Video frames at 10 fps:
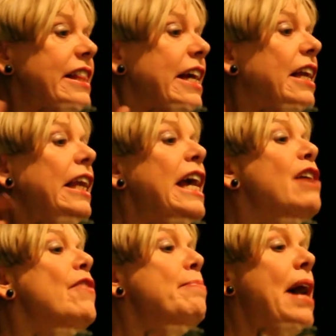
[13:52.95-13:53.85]
the click
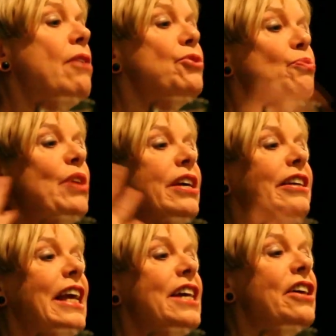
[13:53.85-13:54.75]
of a mouse, we
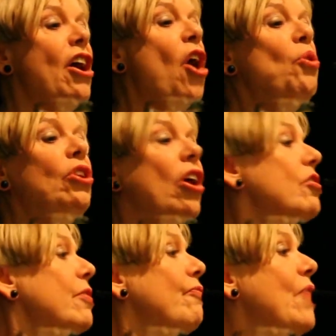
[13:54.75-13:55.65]
can get a whole lot of